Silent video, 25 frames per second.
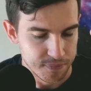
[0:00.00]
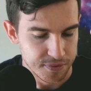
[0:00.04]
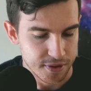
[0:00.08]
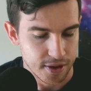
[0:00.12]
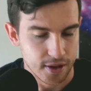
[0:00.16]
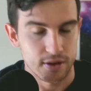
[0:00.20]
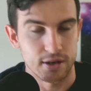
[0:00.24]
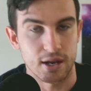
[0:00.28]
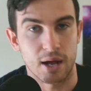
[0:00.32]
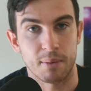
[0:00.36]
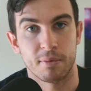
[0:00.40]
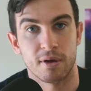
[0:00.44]

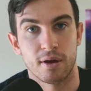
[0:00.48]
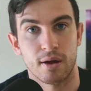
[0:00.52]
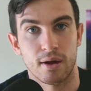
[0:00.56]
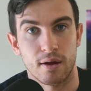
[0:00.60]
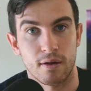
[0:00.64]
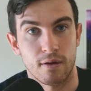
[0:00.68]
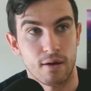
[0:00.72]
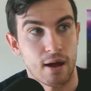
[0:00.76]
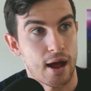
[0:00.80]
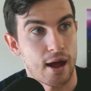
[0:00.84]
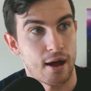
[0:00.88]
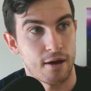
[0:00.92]
Number
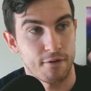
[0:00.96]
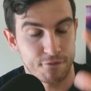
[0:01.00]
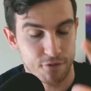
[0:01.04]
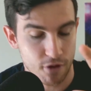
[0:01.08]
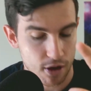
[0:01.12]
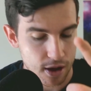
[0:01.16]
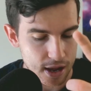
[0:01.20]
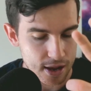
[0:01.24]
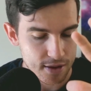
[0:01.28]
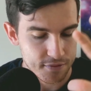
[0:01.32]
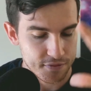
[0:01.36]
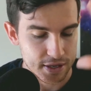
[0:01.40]

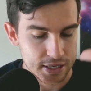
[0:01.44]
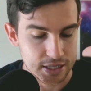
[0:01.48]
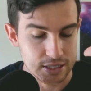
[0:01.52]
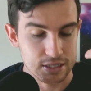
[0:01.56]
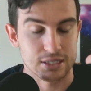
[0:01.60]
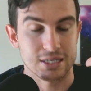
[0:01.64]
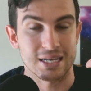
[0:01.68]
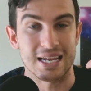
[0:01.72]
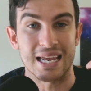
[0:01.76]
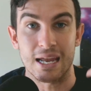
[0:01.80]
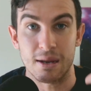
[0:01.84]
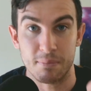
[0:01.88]
five is
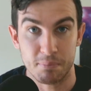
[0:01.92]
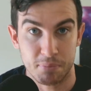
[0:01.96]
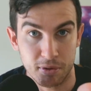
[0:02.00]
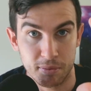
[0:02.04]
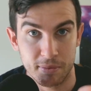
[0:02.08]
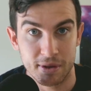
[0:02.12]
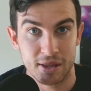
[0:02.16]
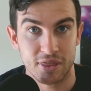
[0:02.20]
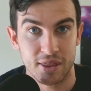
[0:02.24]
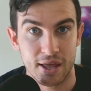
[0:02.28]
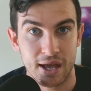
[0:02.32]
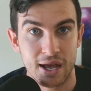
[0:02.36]
to
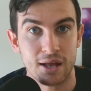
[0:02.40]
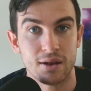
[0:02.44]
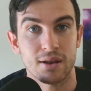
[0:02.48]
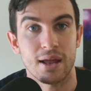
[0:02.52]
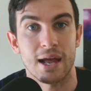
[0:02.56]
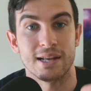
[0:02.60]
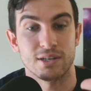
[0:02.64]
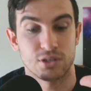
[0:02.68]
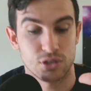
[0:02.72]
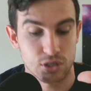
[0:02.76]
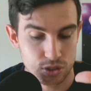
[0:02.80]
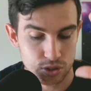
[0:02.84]
implement that.
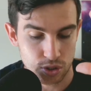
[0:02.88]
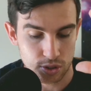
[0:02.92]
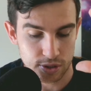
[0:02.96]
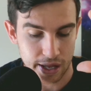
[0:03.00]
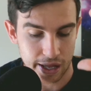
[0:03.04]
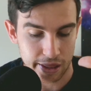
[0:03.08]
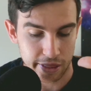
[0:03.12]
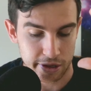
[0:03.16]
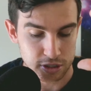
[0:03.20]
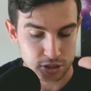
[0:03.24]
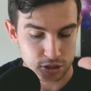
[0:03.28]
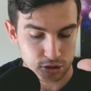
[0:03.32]
And to do that,
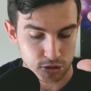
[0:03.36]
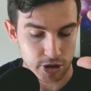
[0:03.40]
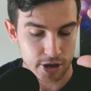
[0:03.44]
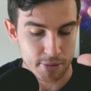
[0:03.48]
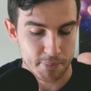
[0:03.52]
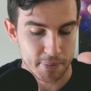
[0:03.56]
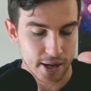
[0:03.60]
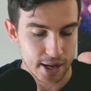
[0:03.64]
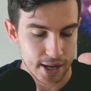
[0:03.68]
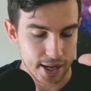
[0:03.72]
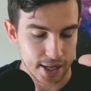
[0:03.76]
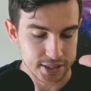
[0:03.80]
there's three
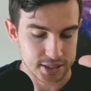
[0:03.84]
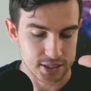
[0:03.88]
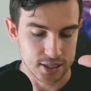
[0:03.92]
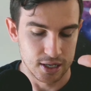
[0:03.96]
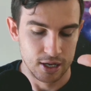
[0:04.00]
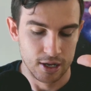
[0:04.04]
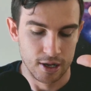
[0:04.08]
parts.